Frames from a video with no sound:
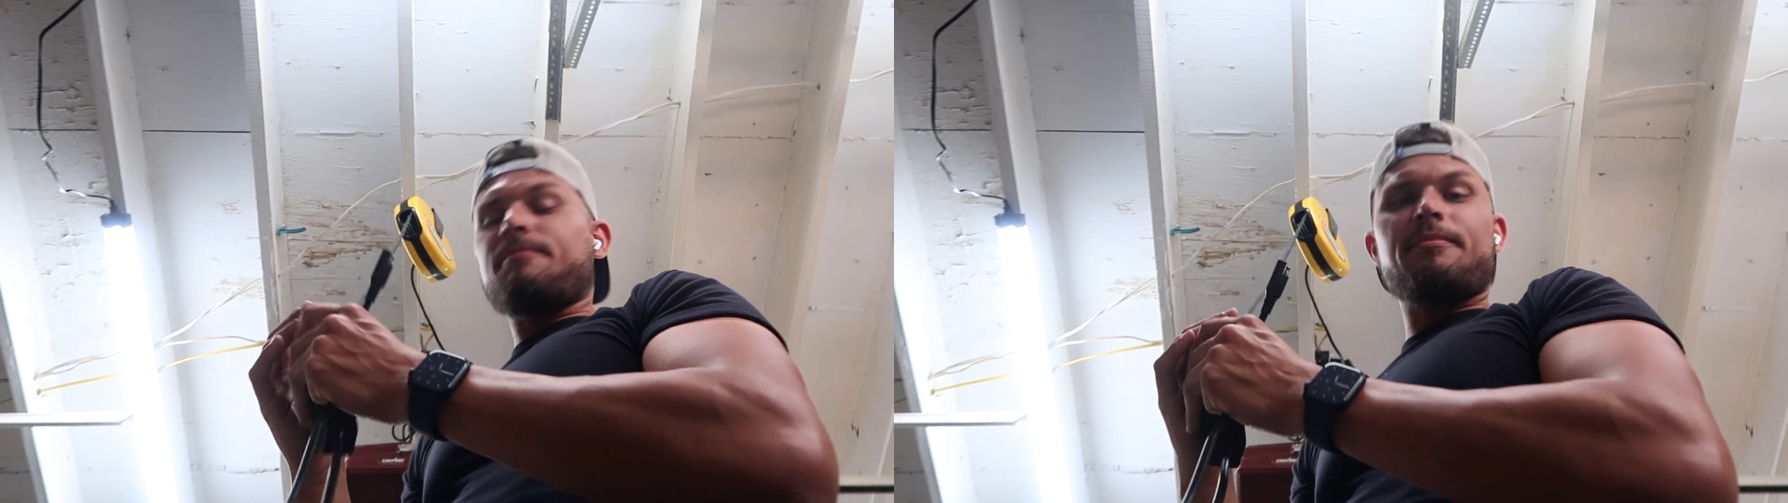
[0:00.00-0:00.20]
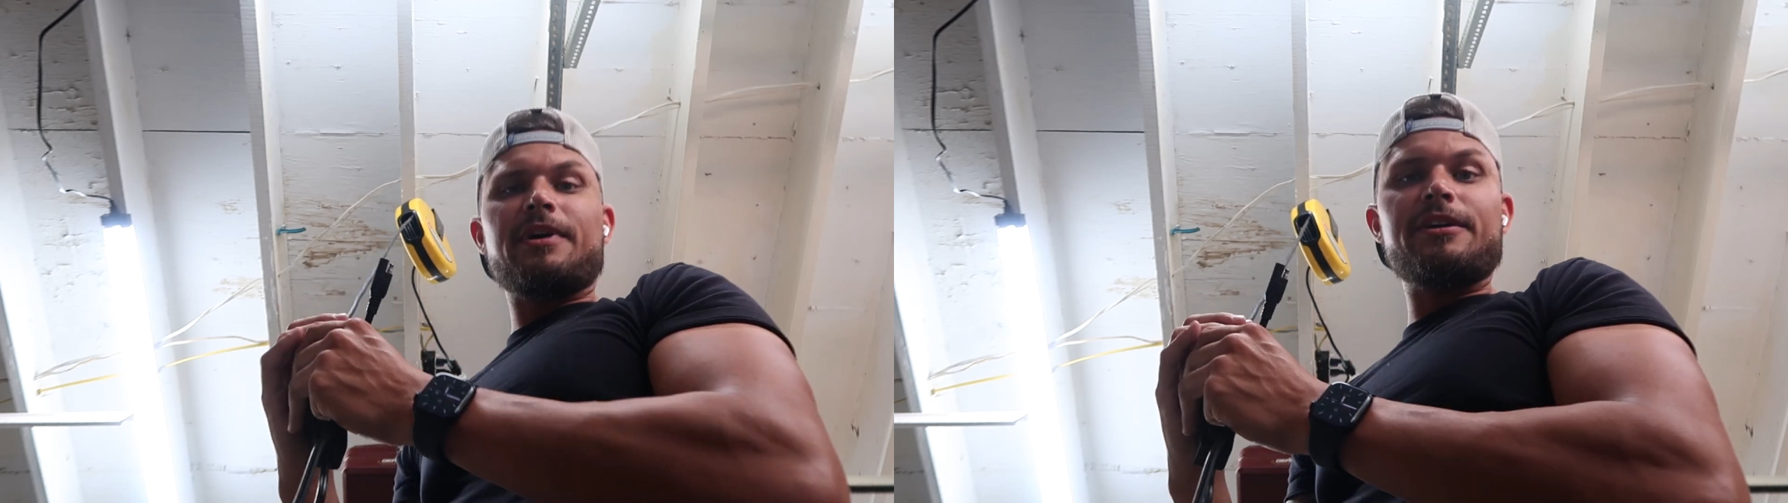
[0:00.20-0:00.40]

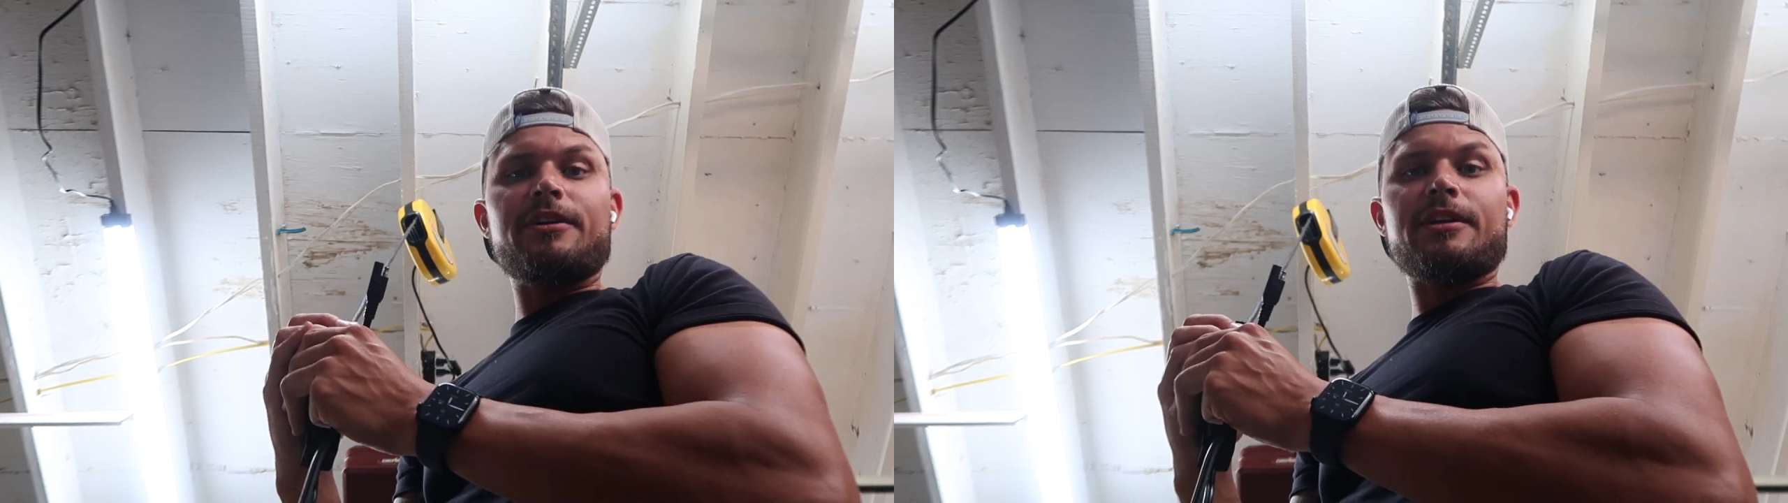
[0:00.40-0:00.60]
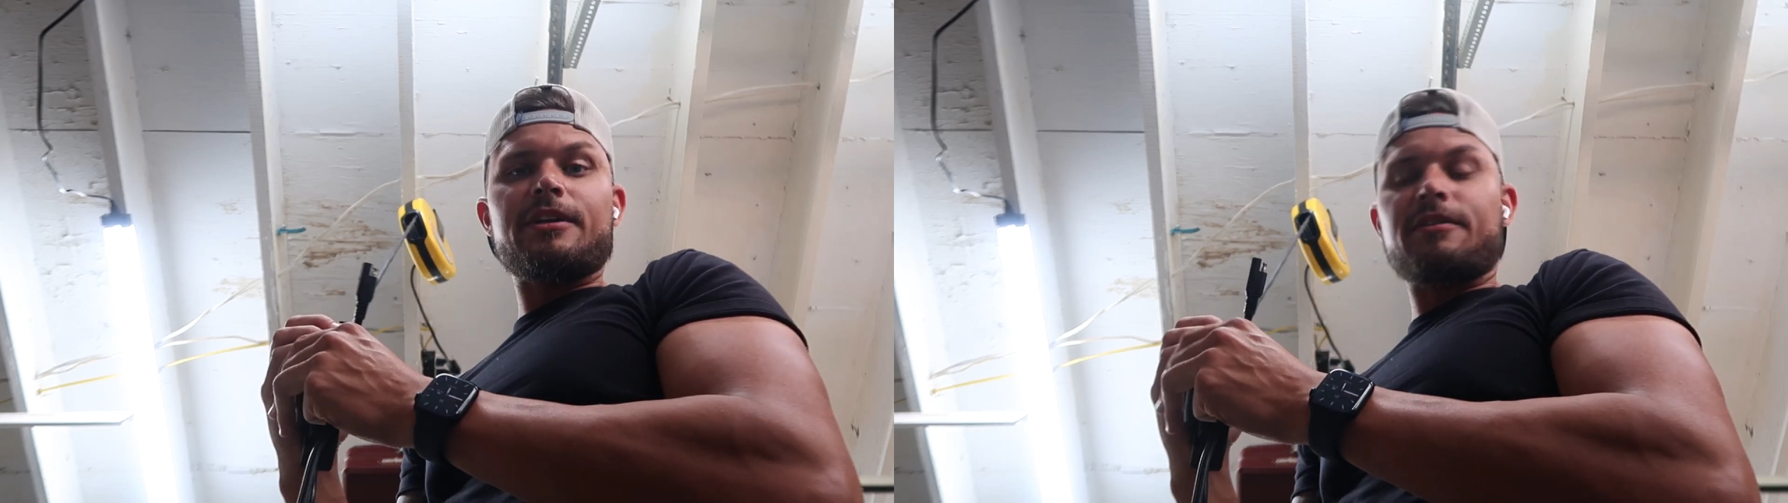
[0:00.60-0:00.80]

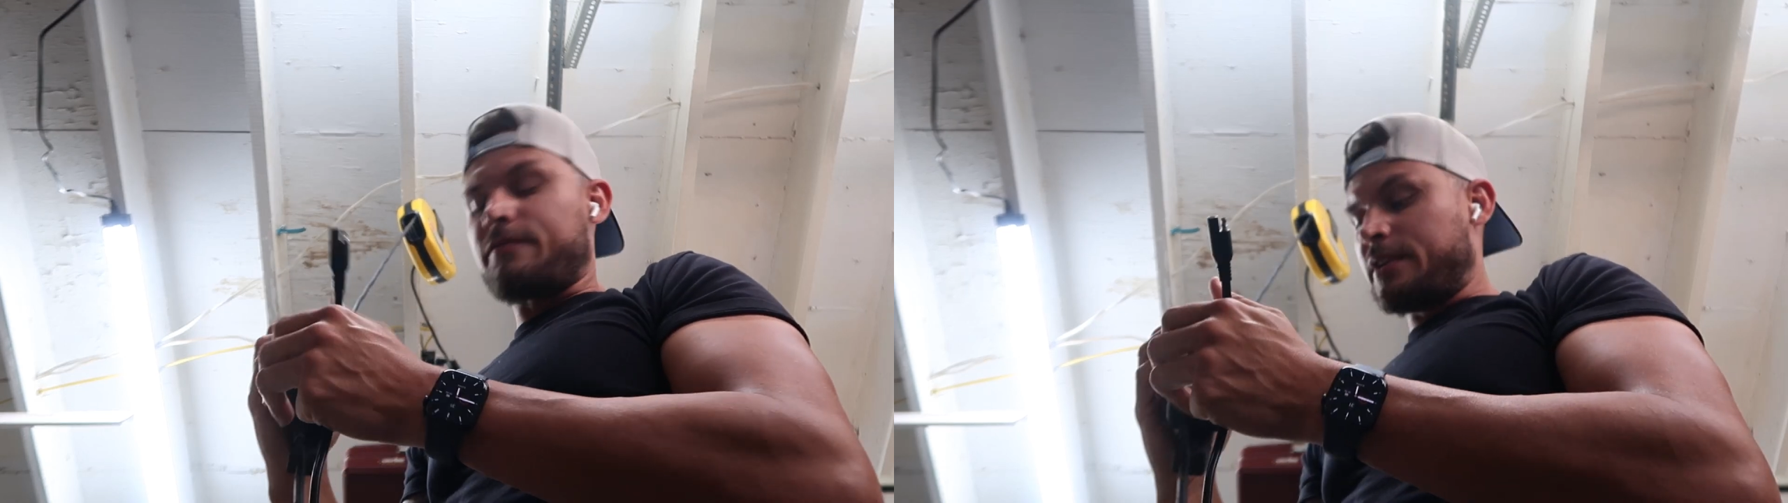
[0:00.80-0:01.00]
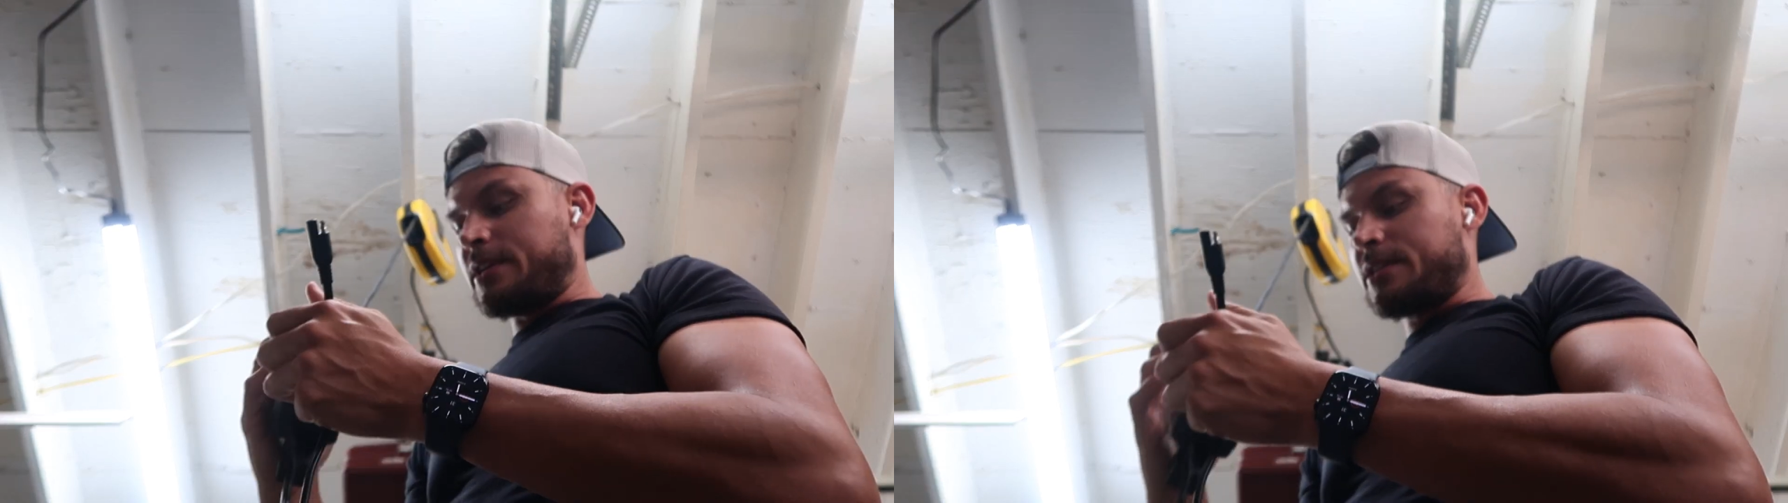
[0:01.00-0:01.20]
minor
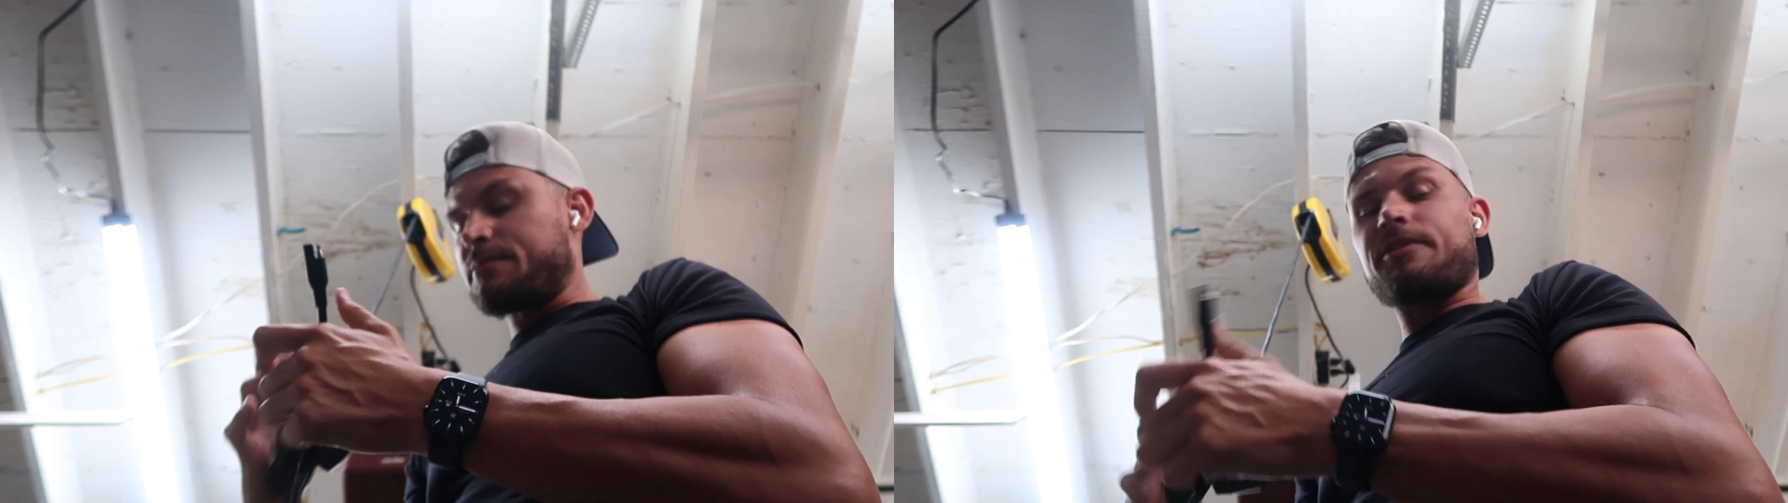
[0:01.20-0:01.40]
inconvenience,